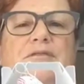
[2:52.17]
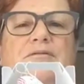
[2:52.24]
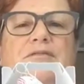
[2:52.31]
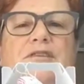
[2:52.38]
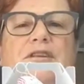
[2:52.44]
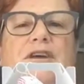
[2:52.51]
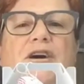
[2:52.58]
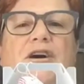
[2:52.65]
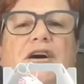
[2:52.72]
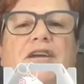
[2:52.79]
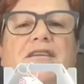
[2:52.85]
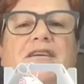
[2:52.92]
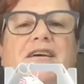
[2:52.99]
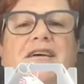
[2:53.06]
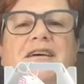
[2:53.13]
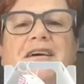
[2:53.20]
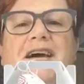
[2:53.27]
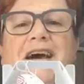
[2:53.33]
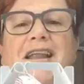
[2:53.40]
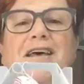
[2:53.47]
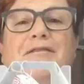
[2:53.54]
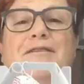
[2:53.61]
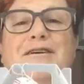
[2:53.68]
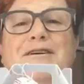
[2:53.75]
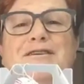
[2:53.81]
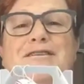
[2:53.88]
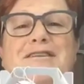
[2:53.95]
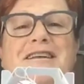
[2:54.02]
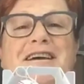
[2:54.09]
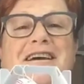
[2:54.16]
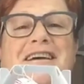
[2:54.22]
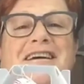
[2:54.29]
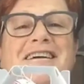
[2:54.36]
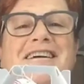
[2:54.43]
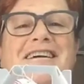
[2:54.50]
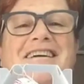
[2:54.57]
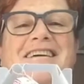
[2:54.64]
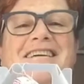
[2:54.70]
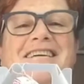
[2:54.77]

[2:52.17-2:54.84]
bit of the light. Hello, Ursula.